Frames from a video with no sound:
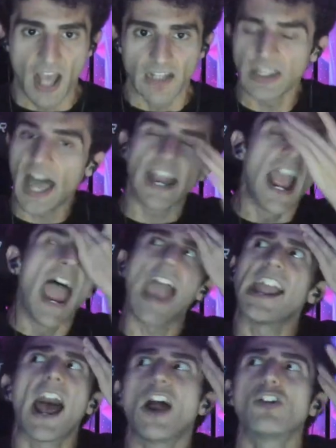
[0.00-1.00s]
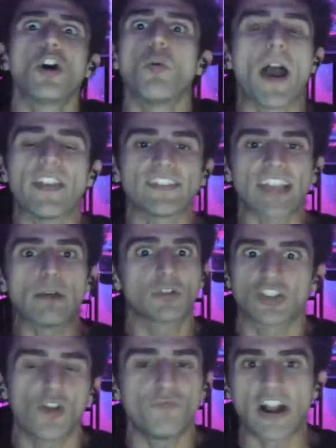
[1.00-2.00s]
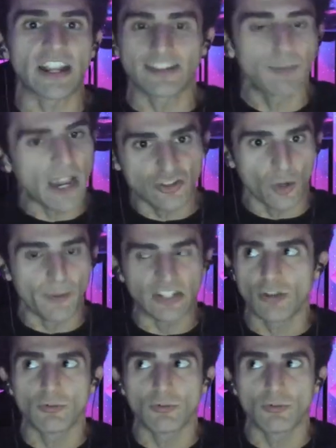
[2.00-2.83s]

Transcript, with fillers: Like, and I don't know why this hat was so fucking special, bitch.